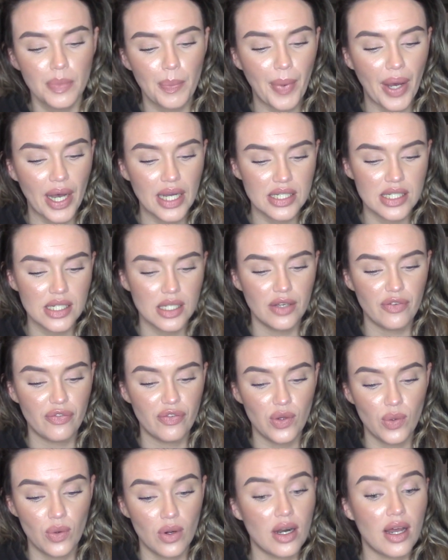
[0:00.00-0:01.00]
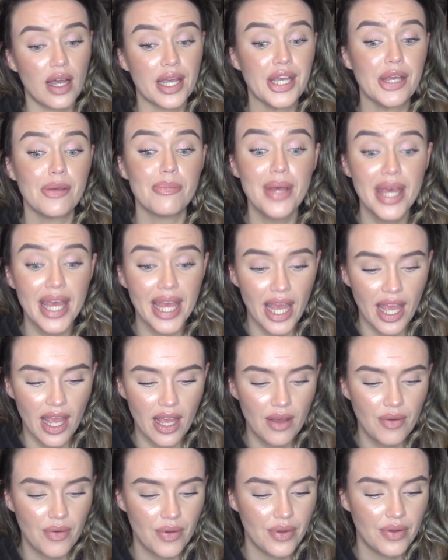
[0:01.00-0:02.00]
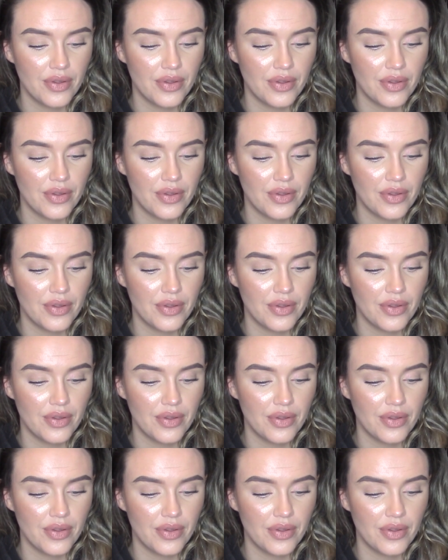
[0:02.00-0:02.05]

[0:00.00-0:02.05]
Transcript: But if you're like me,